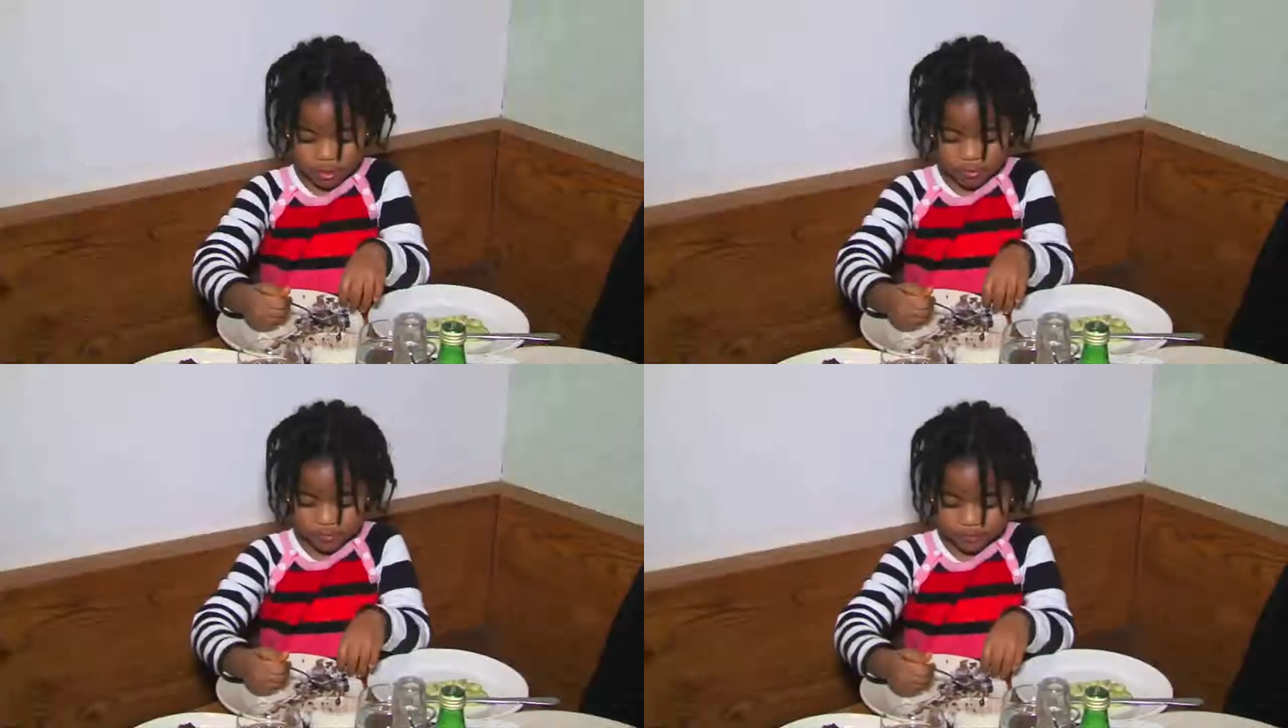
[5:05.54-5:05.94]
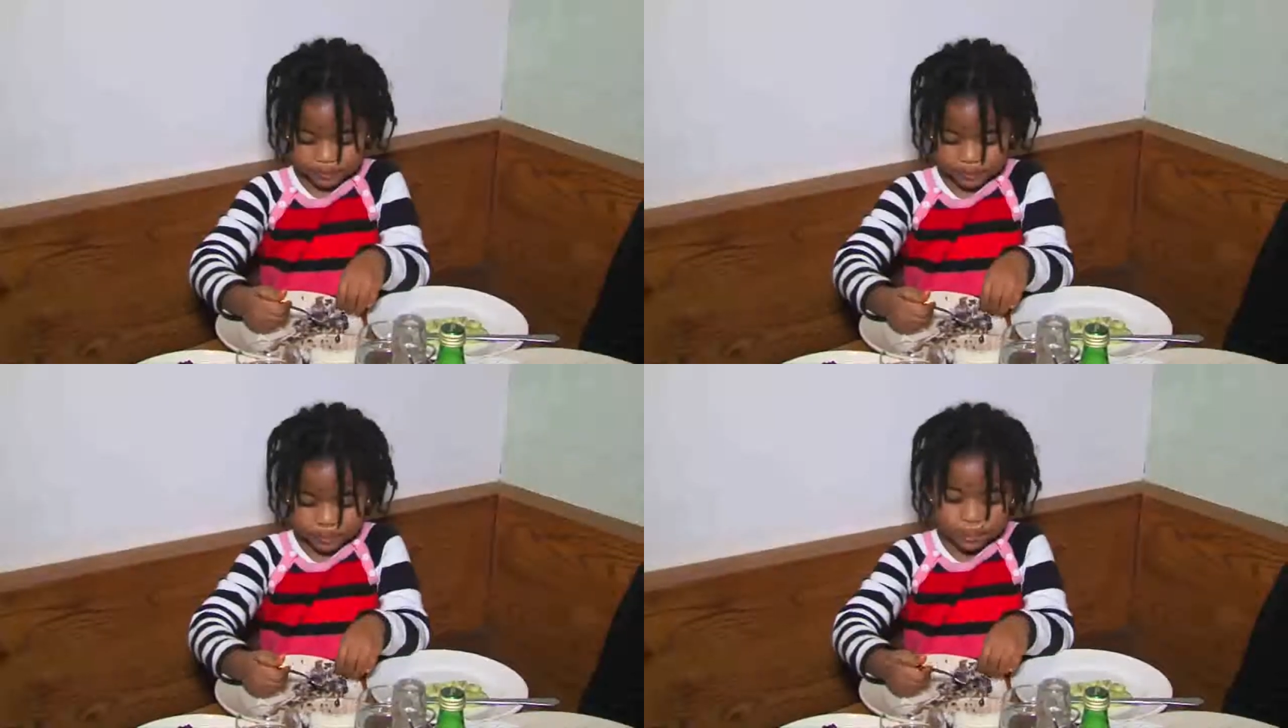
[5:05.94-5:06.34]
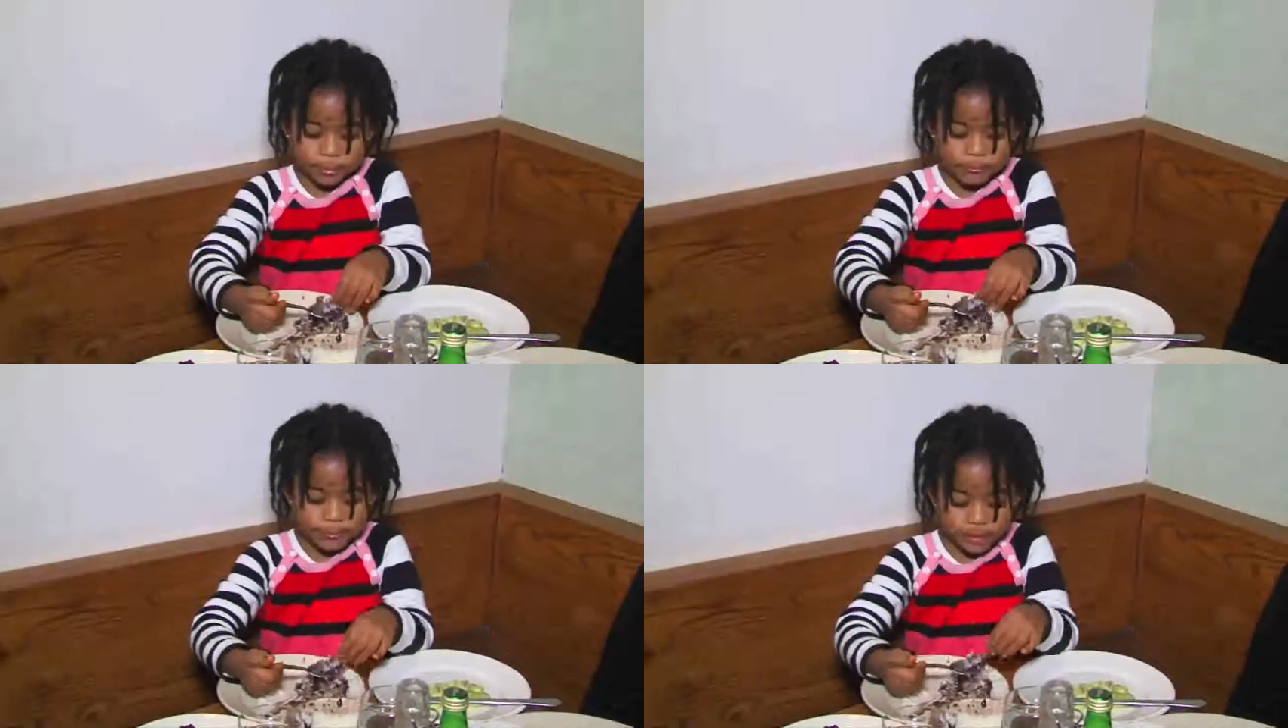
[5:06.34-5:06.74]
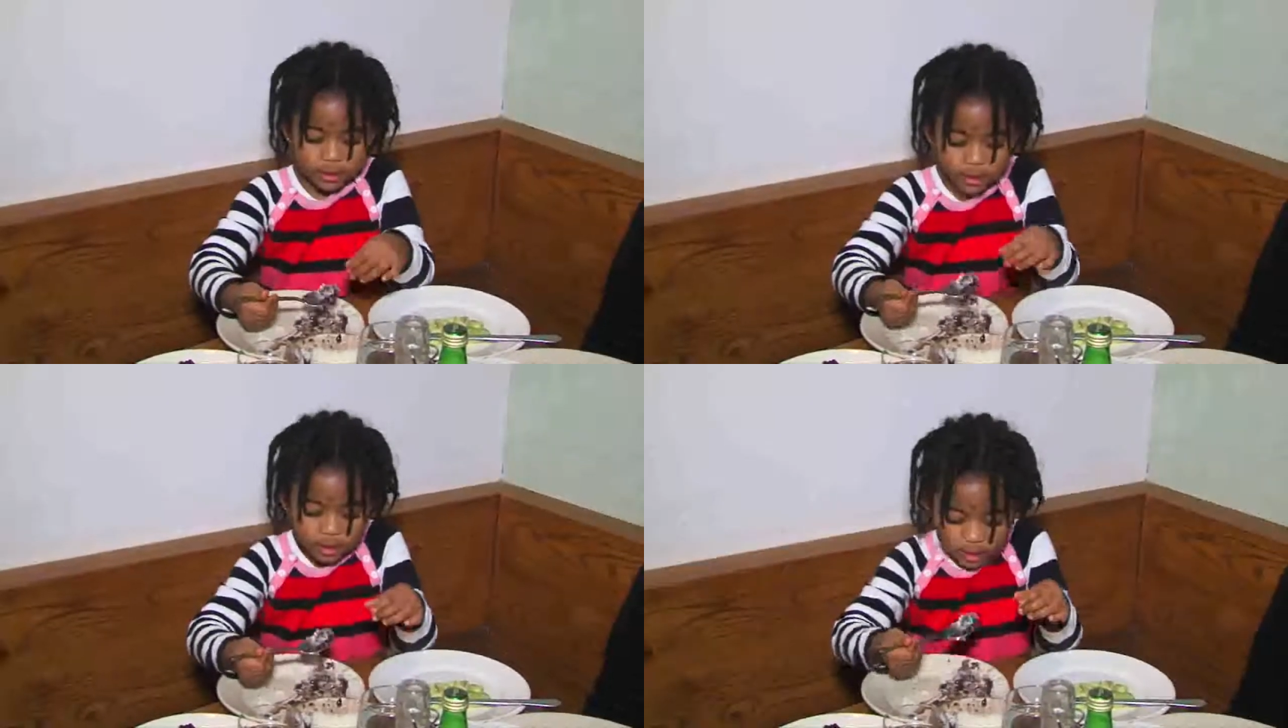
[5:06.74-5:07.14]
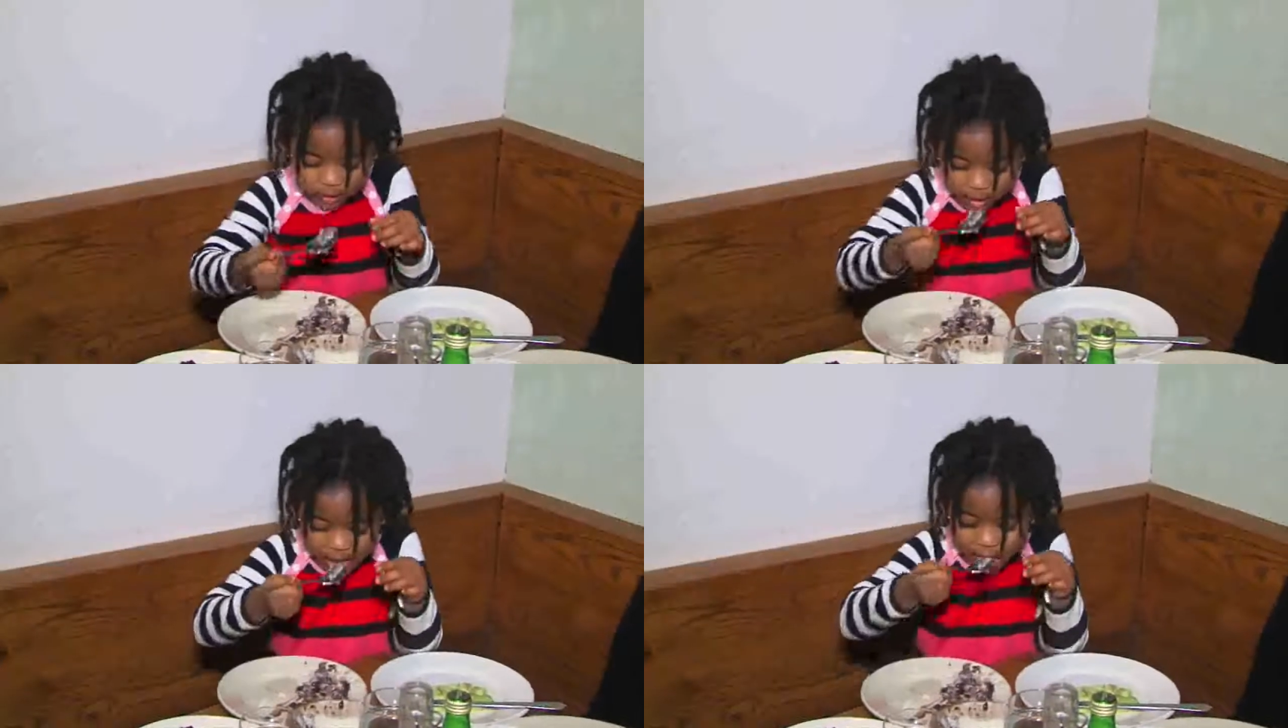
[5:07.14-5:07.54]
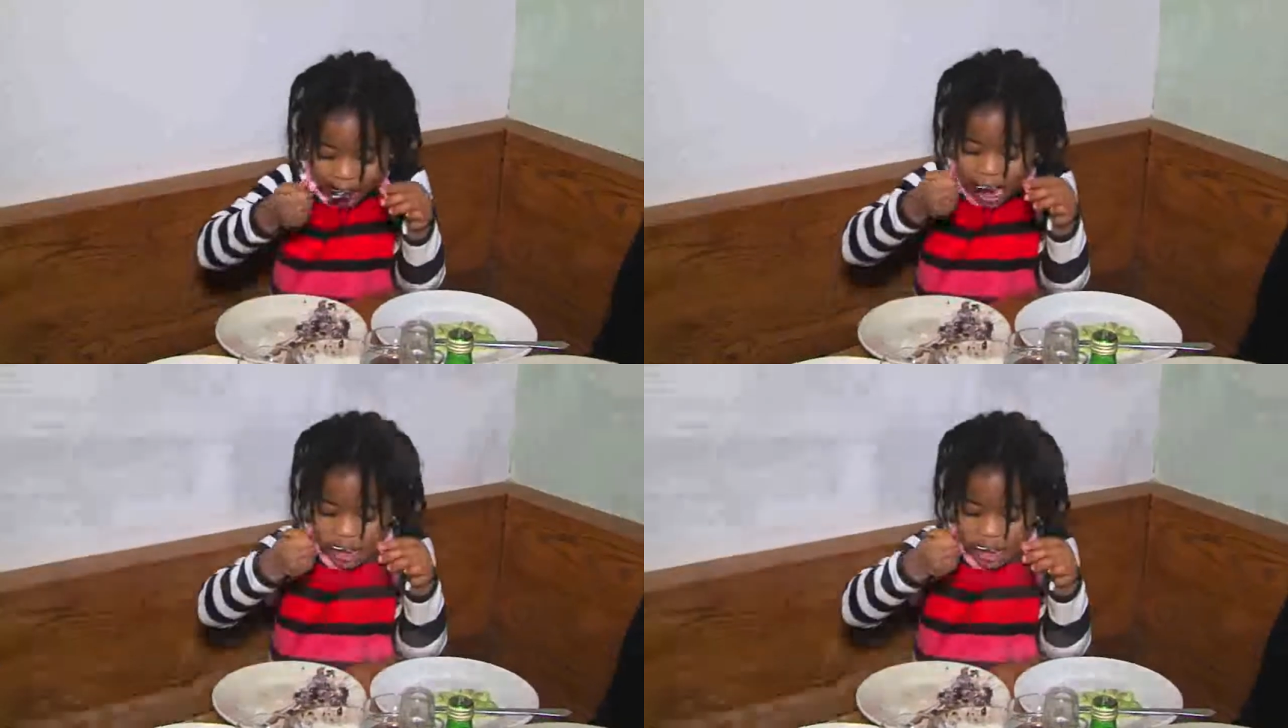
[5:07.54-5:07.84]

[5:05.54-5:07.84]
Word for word: She loves this restaurant, so we come here often.